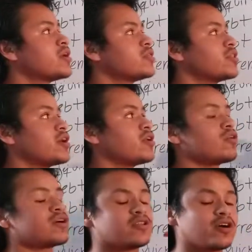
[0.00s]
then I'll
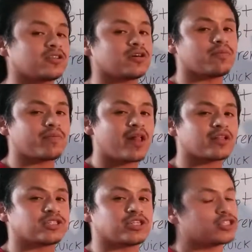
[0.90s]
conduct a
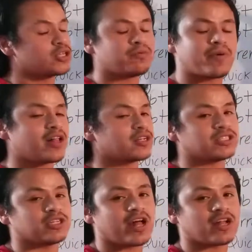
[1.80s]
balance sheet, a simple balance sheet
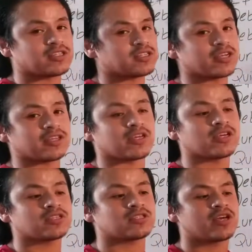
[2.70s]
analysis like
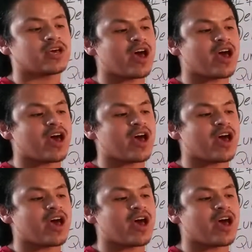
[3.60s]
this.